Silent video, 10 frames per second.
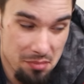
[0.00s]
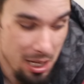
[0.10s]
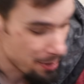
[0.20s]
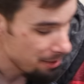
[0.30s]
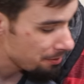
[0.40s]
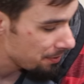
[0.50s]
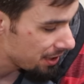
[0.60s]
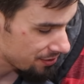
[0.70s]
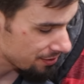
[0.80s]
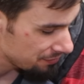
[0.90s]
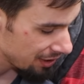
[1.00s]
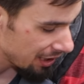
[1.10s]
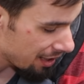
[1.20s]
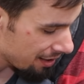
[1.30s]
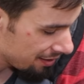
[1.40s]
It might be because of
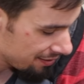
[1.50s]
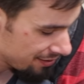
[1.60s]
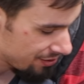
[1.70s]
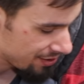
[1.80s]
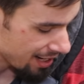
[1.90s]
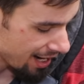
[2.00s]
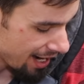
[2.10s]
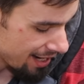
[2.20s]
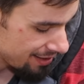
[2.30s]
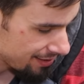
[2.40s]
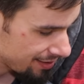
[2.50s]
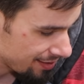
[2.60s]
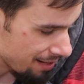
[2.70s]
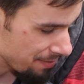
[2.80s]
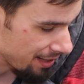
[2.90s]
lugs,
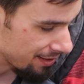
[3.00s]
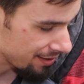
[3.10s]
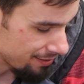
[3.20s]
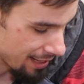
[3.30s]
size. I mean, it's